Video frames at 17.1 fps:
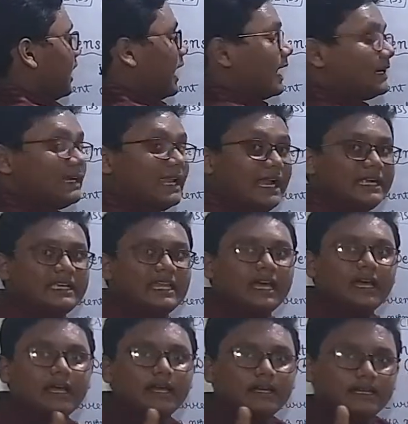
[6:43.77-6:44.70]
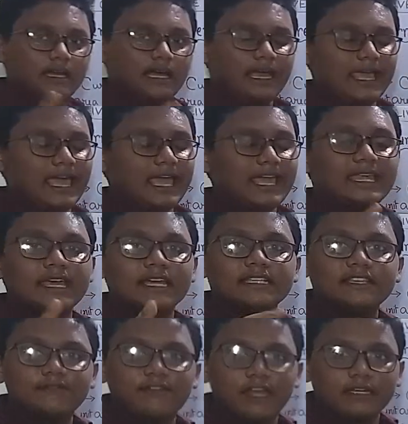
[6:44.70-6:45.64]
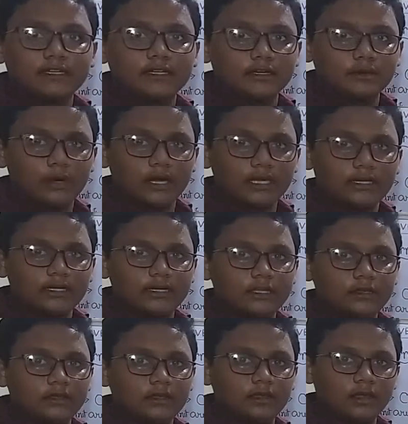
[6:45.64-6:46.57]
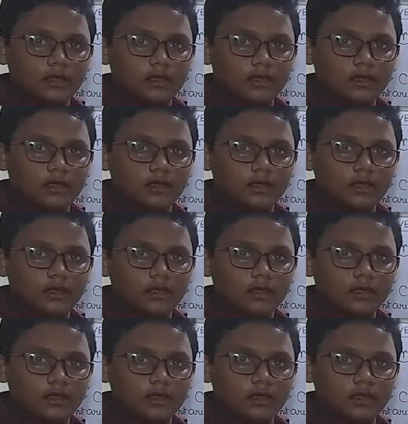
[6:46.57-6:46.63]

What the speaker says: and delta area is a vector quantity.